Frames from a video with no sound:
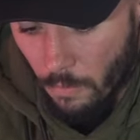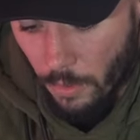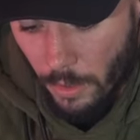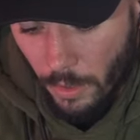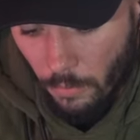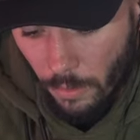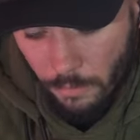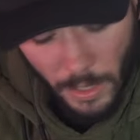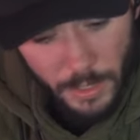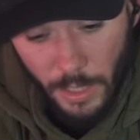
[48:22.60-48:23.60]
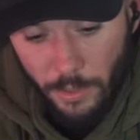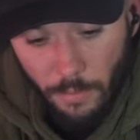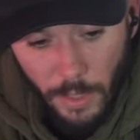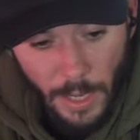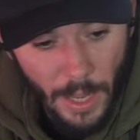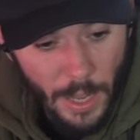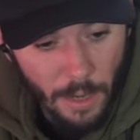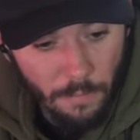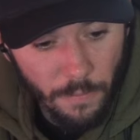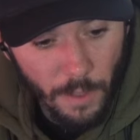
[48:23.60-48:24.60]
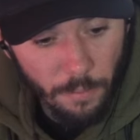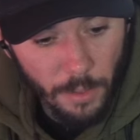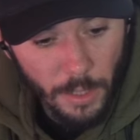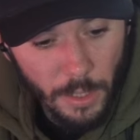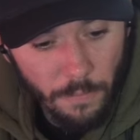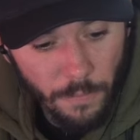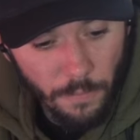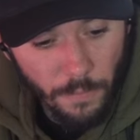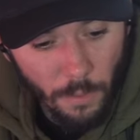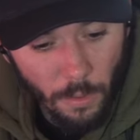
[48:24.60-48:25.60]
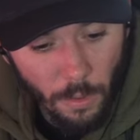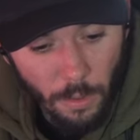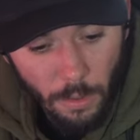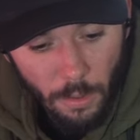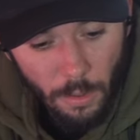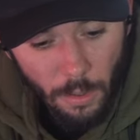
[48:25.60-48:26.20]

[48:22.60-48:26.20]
we're, we're that's actually what I have, I believe, for